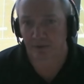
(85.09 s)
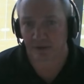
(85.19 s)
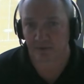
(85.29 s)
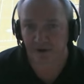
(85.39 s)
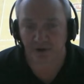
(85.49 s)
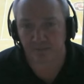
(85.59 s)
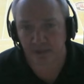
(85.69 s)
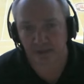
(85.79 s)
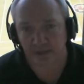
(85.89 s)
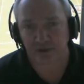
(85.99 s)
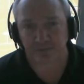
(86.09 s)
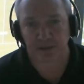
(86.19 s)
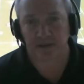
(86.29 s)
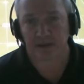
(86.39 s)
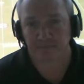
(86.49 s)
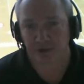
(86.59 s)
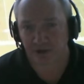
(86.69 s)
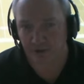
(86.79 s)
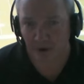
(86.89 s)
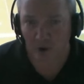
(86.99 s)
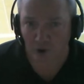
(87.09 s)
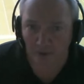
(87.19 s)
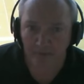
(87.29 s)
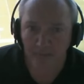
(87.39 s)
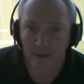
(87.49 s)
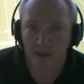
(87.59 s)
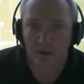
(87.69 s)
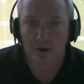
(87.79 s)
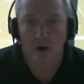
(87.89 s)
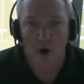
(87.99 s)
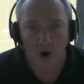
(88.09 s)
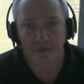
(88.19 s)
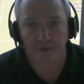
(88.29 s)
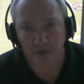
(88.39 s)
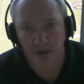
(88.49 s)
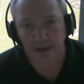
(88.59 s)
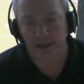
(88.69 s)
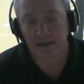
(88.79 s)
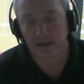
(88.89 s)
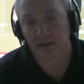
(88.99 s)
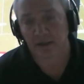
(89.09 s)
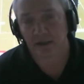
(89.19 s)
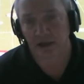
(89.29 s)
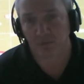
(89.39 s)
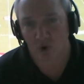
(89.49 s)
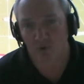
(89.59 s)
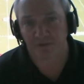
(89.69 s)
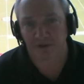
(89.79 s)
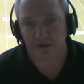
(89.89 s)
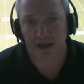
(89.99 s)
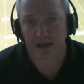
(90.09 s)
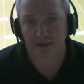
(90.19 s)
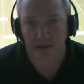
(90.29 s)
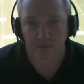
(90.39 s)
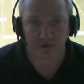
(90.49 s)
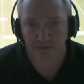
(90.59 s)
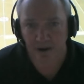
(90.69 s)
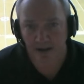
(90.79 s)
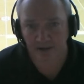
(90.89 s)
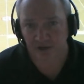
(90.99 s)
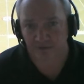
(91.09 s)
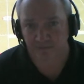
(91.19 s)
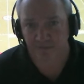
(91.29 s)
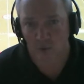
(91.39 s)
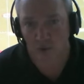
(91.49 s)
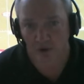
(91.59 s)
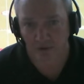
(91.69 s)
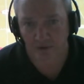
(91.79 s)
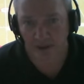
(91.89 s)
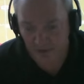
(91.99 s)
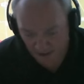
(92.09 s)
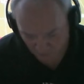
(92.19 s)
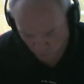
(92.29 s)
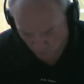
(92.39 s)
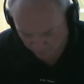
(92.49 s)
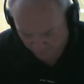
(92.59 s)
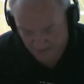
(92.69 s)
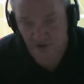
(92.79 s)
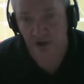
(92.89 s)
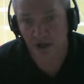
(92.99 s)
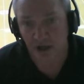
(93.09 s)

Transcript: But fundamentally speaking, in putting the ball on the money more often than not, that was a positive for the Gamecock quarterbacks.